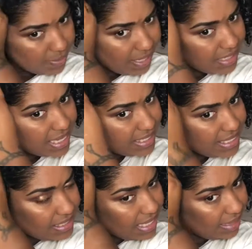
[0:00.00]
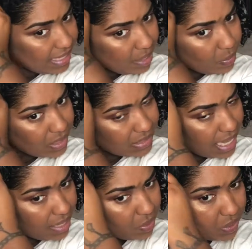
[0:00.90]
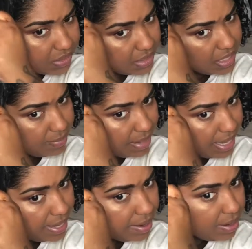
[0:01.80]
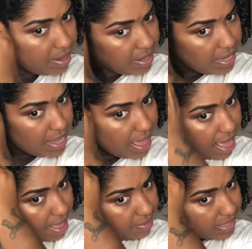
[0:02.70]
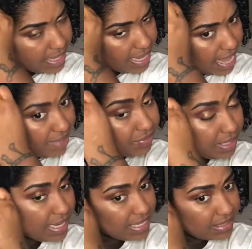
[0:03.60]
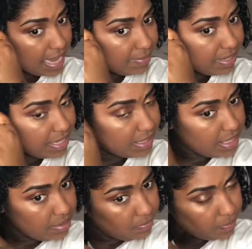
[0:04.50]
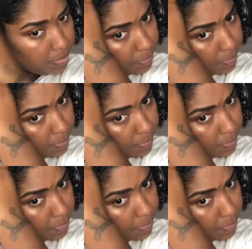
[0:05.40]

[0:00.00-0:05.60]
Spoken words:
because I did say that I was not going to cut my hair after the last time that I cut it,